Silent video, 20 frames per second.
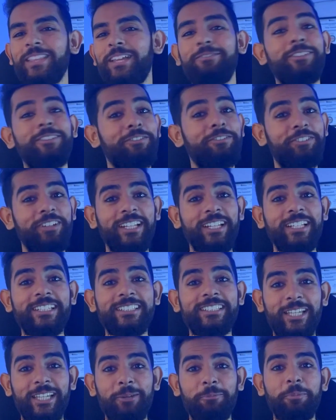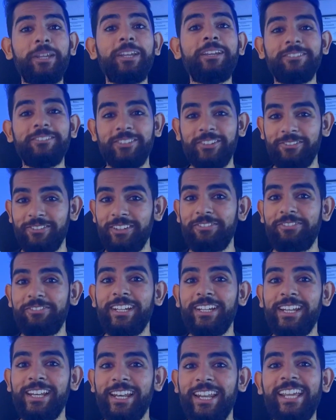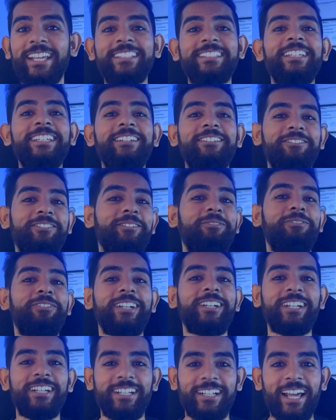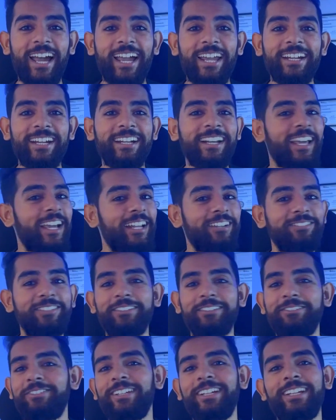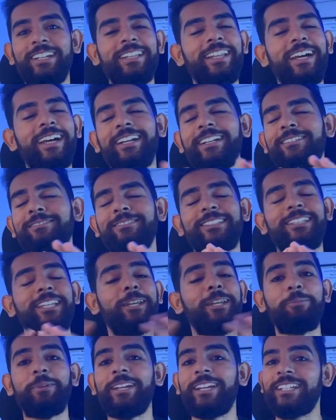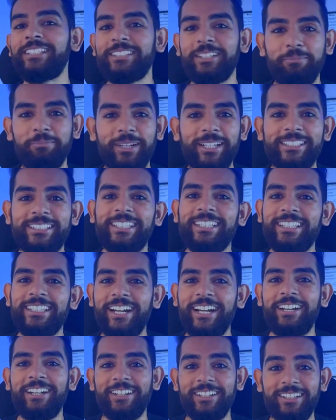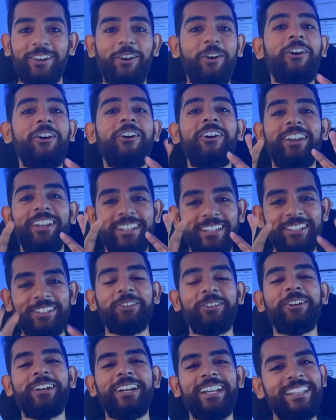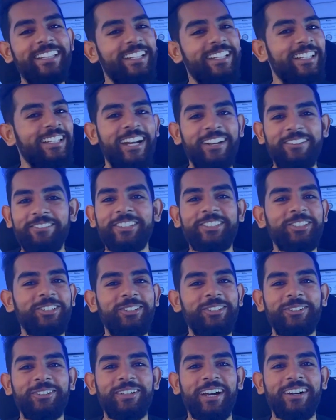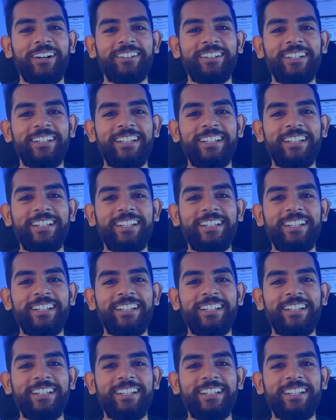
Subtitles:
We feel sleepy, we feel lazy, we feel tired, and we feel that sleeping is the best thing that or the only thing that we should do now.